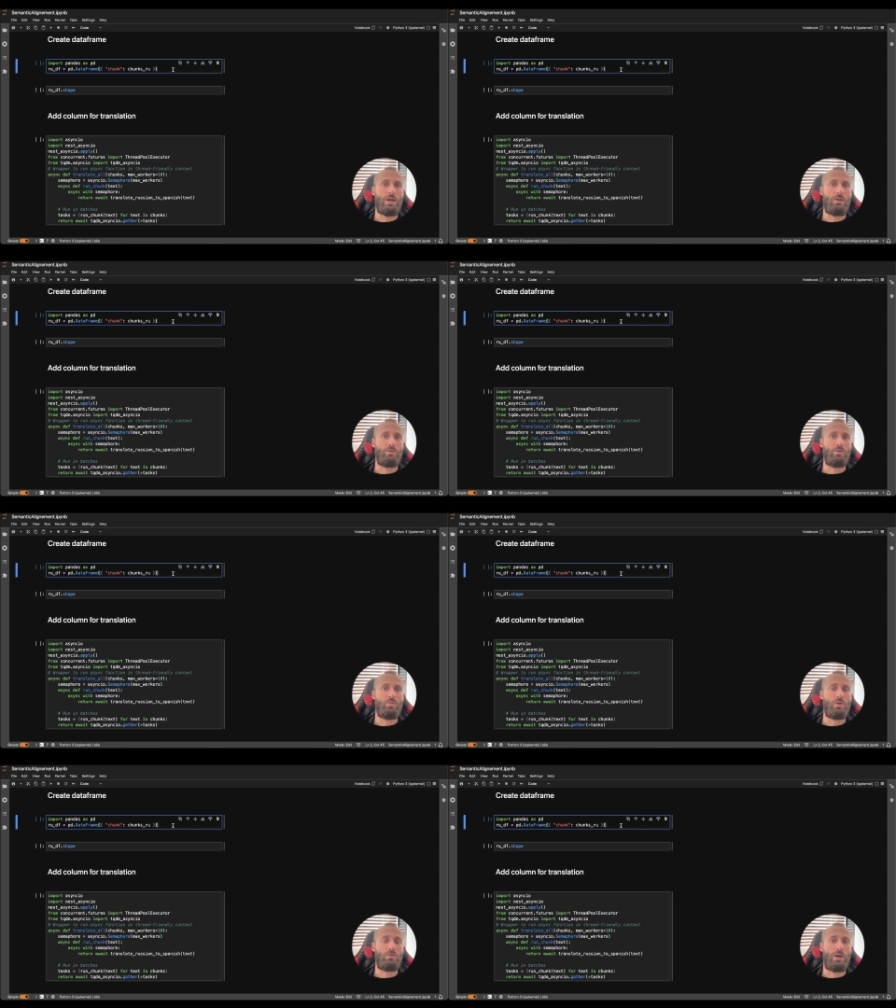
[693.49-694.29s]
And we don't
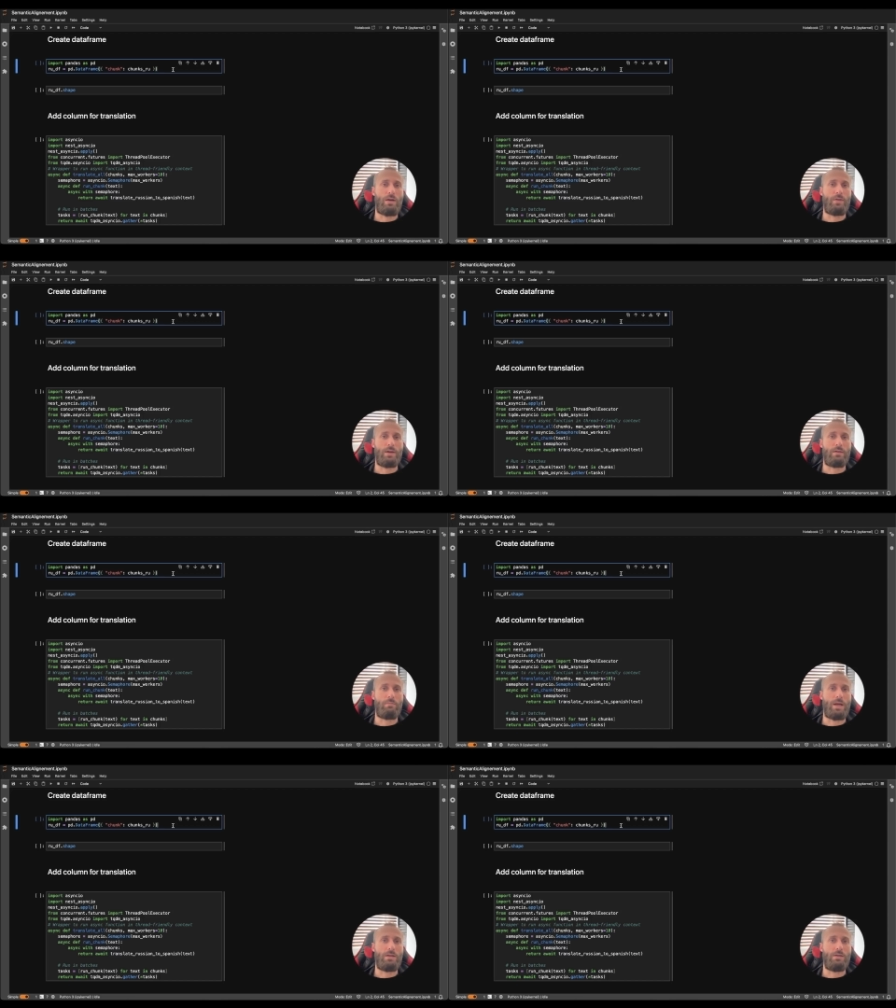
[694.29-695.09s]
want to have like
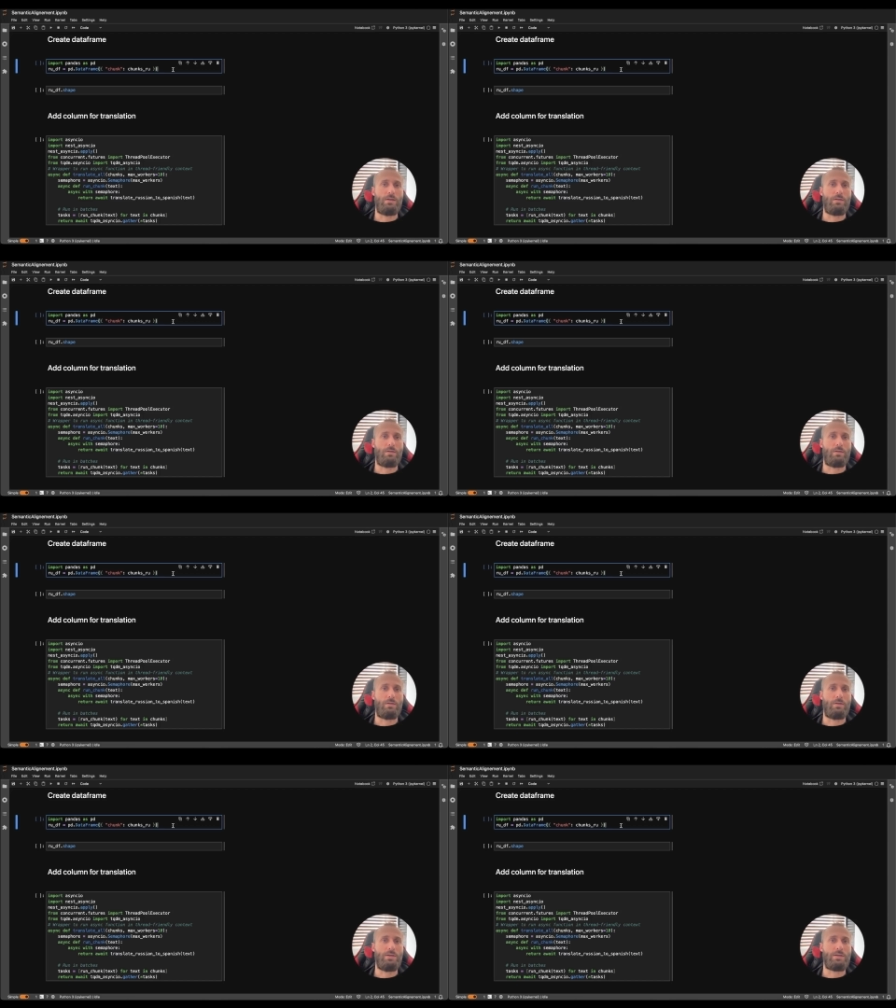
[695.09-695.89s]
many
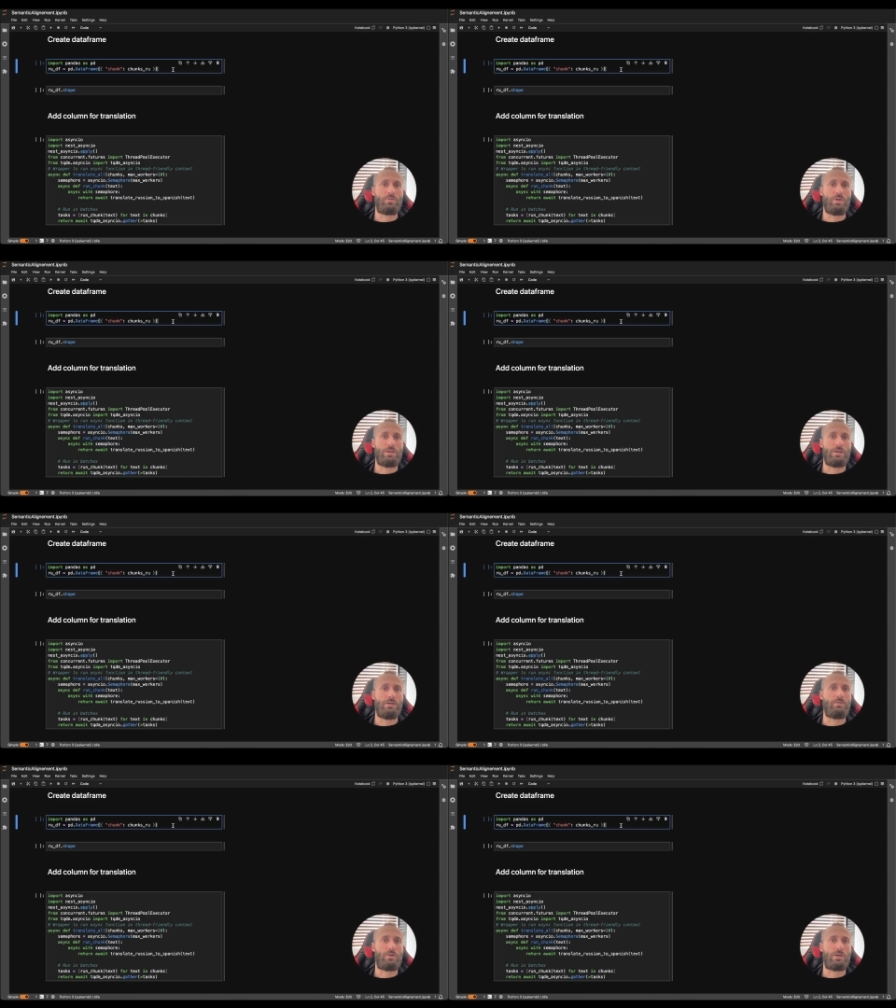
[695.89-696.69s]
lists with
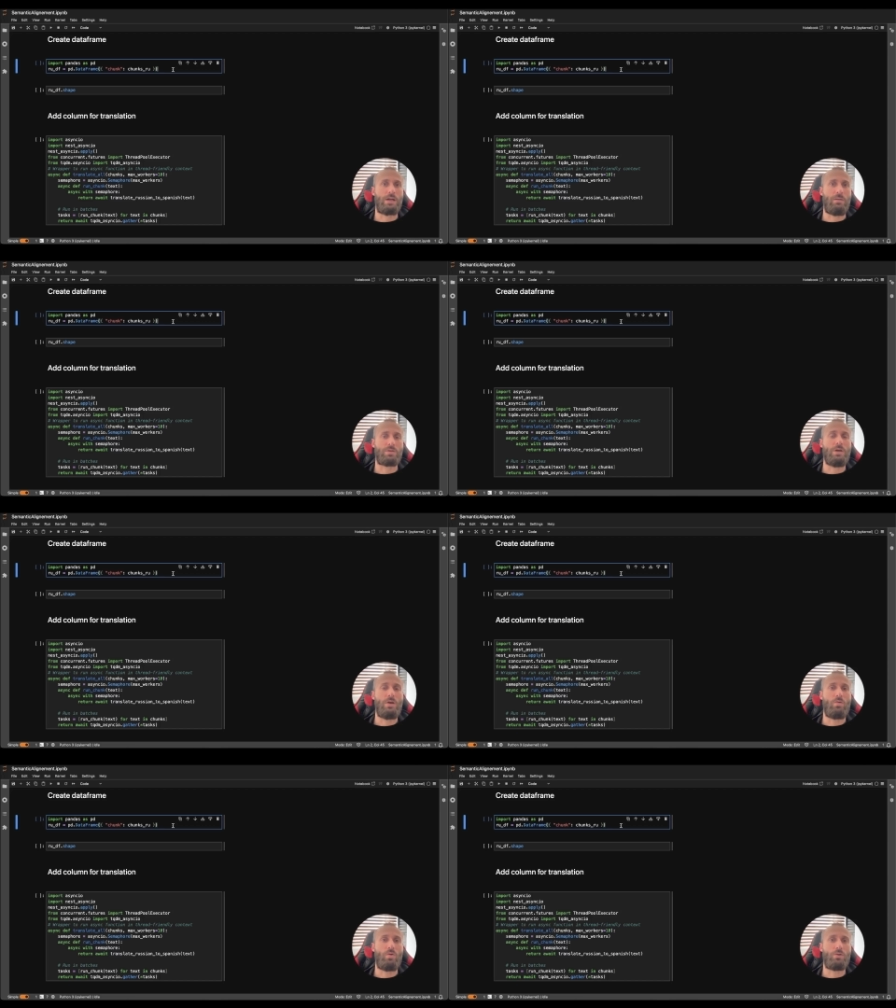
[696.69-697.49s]
different names.
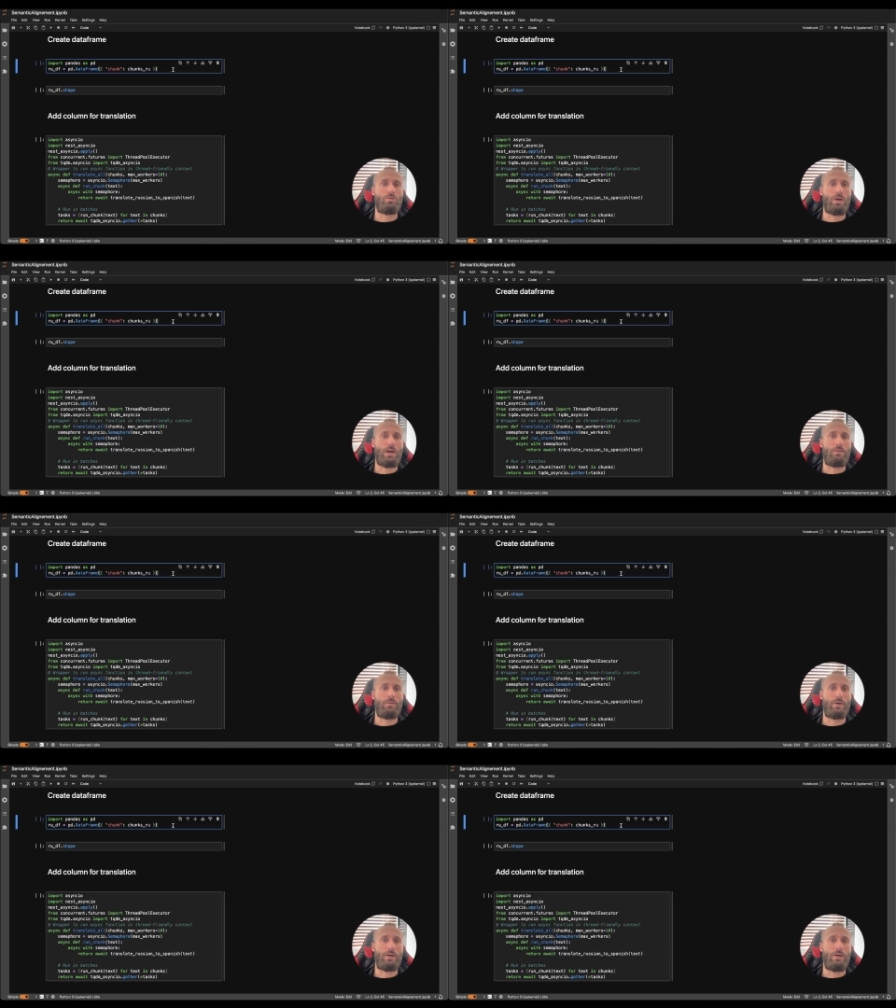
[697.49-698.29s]
We want to
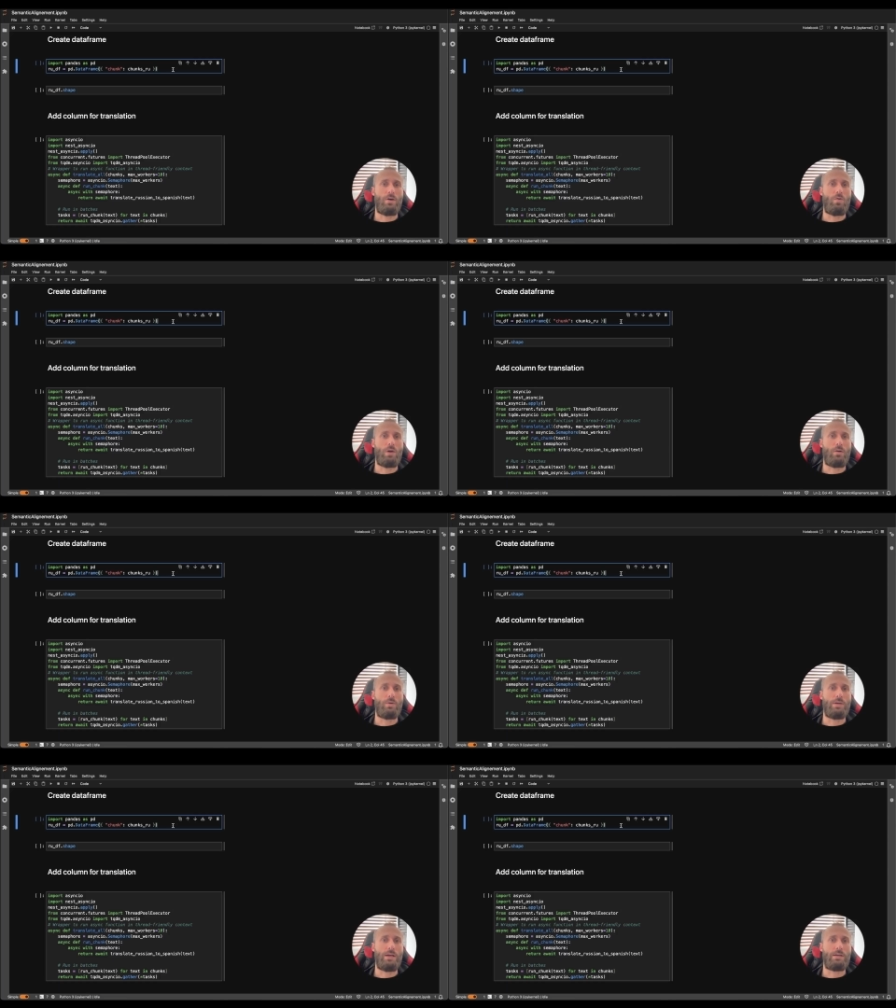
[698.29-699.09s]
have all our
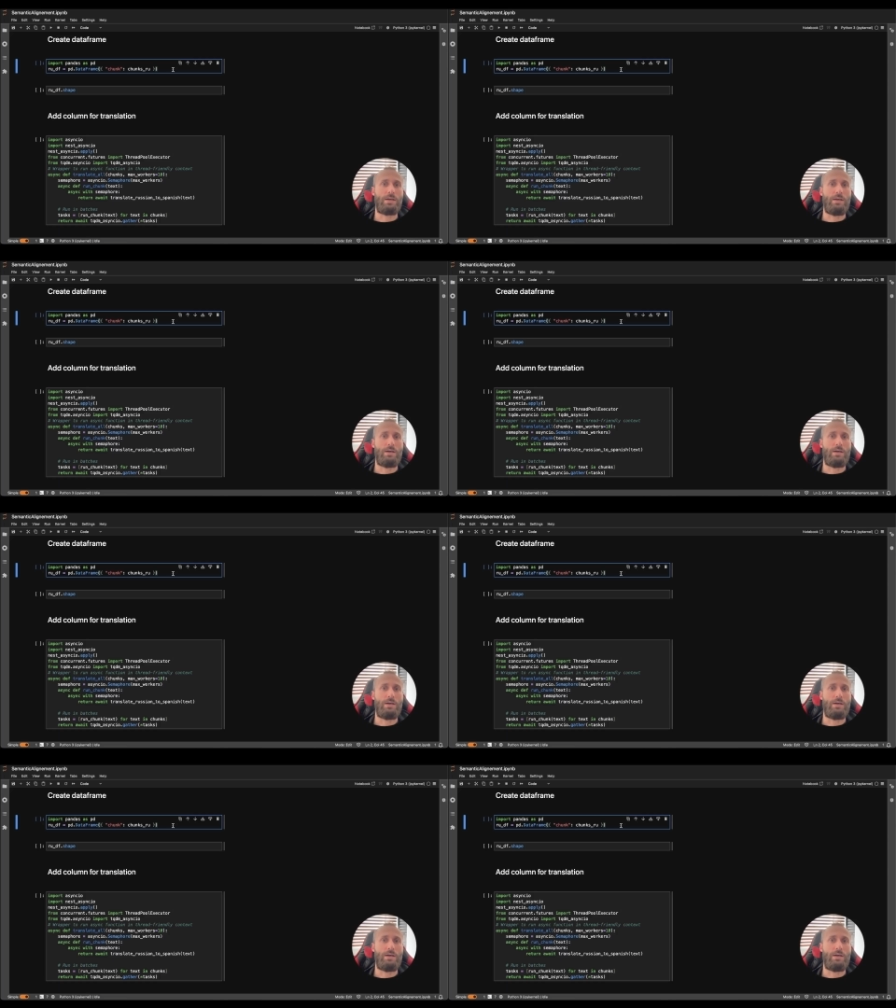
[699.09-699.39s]
data